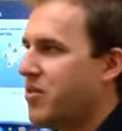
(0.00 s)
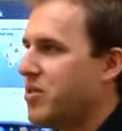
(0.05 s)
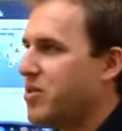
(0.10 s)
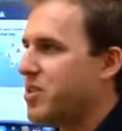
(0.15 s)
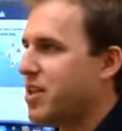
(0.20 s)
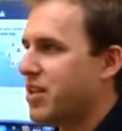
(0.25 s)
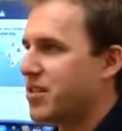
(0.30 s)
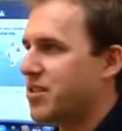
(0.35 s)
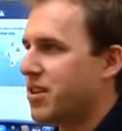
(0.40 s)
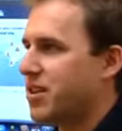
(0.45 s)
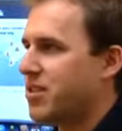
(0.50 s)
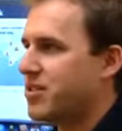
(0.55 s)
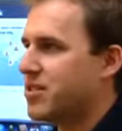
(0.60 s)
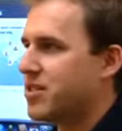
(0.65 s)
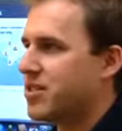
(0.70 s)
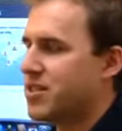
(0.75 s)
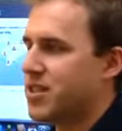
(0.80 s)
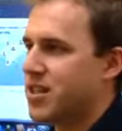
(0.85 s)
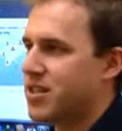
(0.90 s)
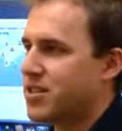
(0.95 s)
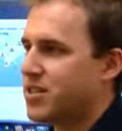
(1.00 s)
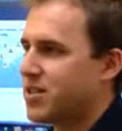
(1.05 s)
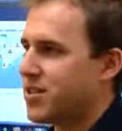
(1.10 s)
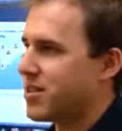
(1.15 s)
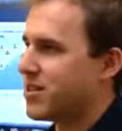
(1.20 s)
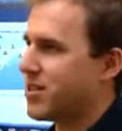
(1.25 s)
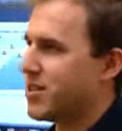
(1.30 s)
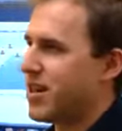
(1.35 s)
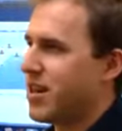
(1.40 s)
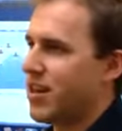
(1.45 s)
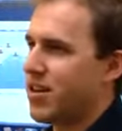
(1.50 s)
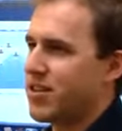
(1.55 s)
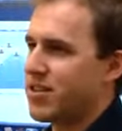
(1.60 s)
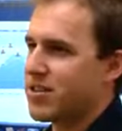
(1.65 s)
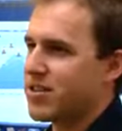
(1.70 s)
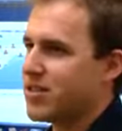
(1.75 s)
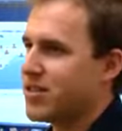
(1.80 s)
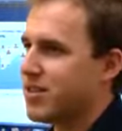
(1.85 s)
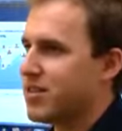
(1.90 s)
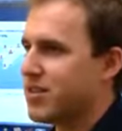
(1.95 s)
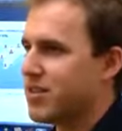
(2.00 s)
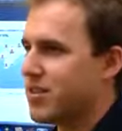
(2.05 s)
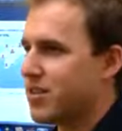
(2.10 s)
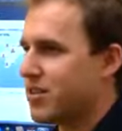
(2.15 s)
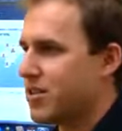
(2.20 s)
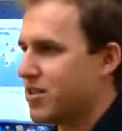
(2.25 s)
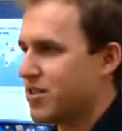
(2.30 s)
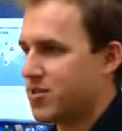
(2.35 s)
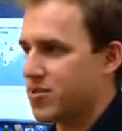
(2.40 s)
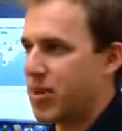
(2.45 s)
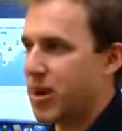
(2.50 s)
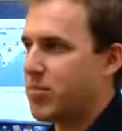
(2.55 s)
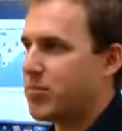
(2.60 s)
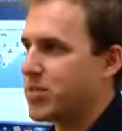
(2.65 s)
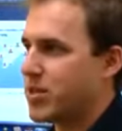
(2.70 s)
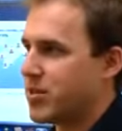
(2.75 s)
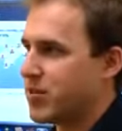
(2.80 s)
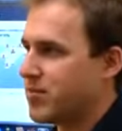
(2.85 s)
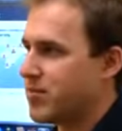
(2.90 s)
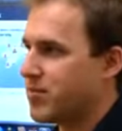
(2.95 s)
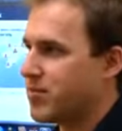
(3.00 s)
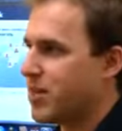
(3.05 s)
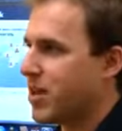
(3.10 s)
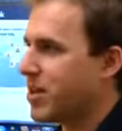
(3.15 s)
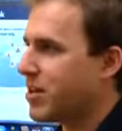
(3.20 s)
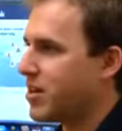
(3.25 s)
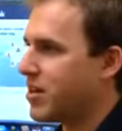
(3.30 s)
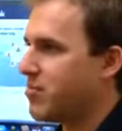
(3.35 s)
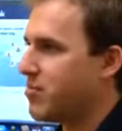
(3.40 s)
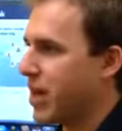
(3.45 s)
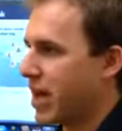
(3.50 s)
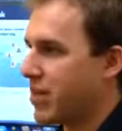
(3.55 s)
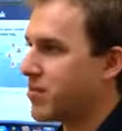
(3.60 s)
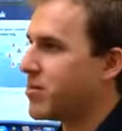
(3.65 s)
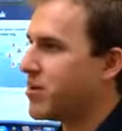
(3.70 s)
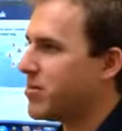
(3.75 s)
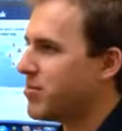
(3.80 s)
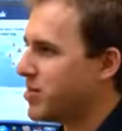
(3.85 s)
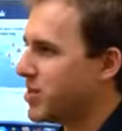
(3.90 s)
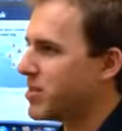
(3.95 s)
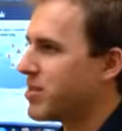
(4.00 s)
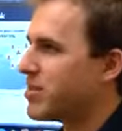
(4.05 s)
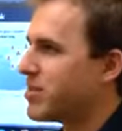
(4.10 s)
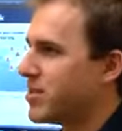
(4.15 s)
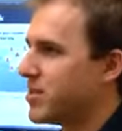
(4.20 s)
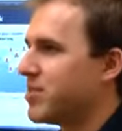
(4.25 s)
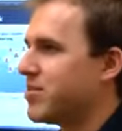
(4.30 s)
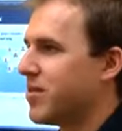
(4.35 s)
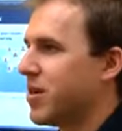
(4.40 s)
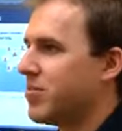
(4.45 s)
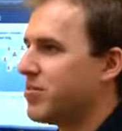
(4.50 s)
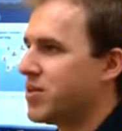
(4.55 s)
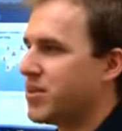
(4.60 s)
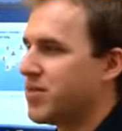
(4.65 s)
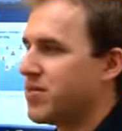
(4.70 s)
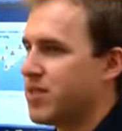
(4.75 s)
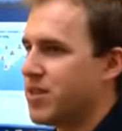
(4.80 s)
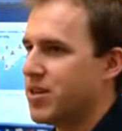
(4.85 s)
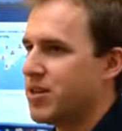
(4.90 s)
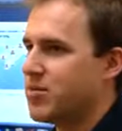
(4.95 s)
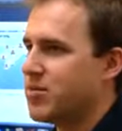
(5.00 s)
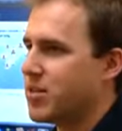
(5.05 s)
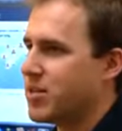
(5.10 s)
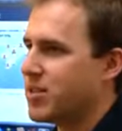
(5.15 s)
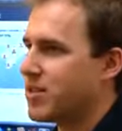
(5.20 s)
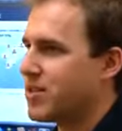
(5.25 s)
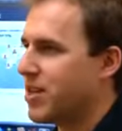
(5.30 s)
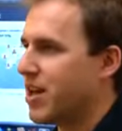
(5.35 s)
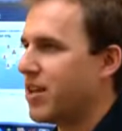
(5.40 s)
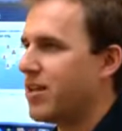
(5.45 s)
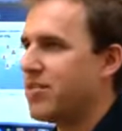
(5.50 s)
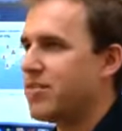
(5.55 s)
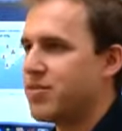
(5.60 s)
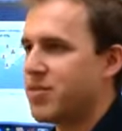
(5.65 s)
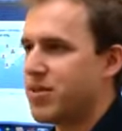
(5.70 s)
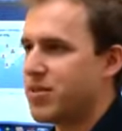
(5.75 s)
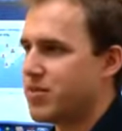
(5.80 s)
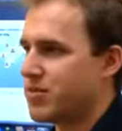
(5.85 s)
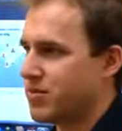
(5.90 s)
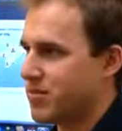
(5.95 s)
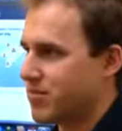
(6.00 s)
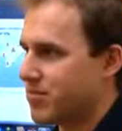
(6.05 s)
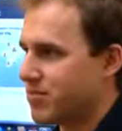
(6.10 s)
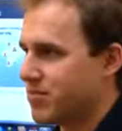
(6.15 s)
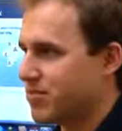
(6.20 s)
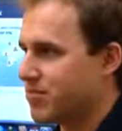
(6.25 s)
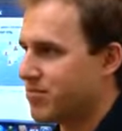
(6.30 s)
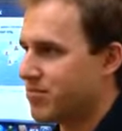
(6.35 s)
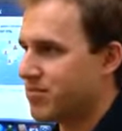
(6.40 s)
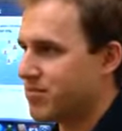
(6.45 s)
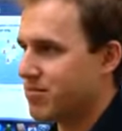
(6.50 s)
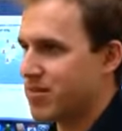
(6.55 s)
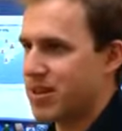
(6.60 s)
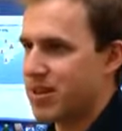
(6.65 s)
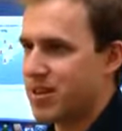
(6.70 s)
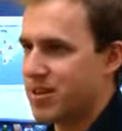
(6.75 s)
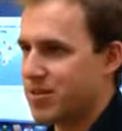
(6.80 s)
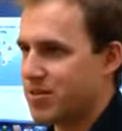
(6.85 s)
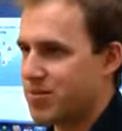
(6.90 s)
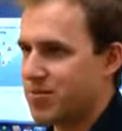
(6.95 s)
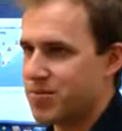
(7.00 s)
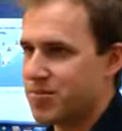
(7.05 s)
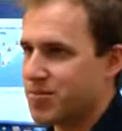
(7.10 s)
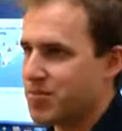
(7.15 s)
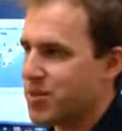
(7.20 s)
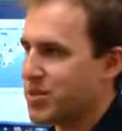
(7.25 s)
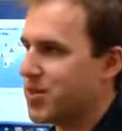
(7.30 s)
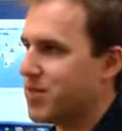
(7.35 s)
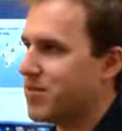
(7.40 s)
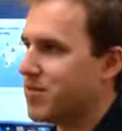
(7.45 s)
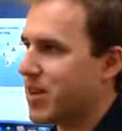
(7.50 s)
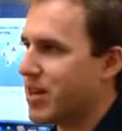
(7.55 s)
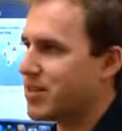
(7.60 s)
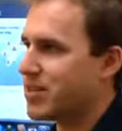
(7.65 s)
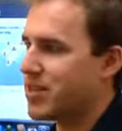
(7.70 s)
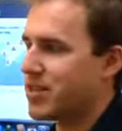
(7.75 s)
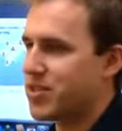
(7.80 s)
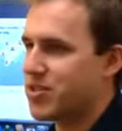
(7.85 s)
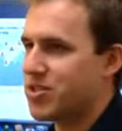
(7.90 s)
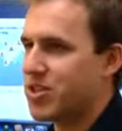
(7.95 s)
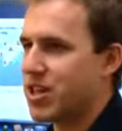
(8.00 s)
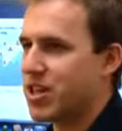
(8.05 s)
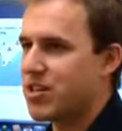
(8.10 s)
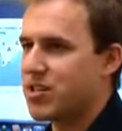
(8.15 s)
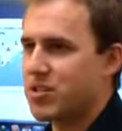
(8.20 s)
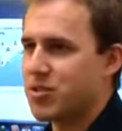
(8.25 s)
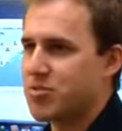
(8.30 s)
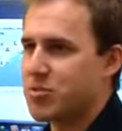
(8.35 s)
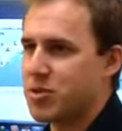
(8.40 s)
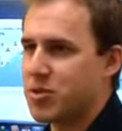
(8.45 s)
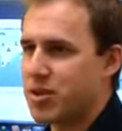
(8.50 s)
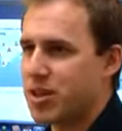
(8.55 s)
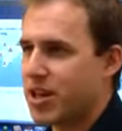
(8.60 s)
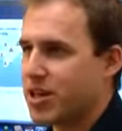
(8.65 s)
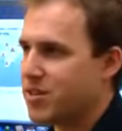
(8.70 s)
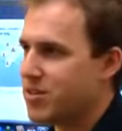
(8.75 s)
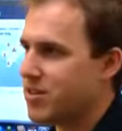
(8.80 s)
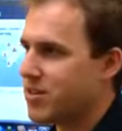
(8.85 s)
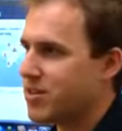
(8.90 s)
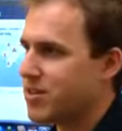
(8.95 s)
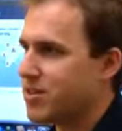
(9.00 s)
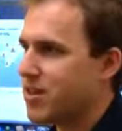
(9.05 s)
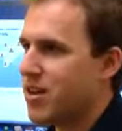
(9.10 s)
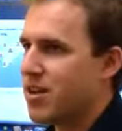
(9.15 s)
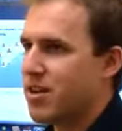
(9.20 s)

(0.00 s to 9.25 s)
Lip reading: I view technology changes as inherently disruptive. Not in a bad way, but just disruptive. When the telephone, was invented, it changed communication.